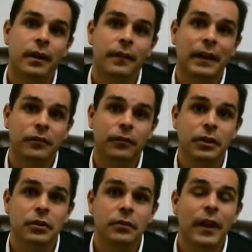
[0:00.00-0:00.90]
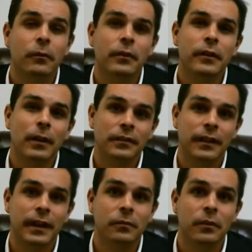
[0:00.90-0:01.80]
that's for you, that really
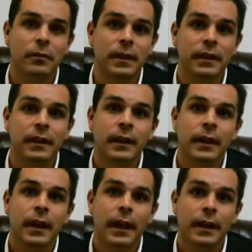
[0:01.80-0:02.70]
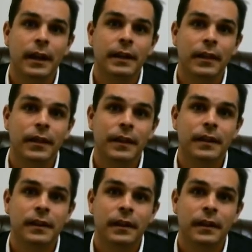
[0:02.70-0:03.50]
resonated with me. And I think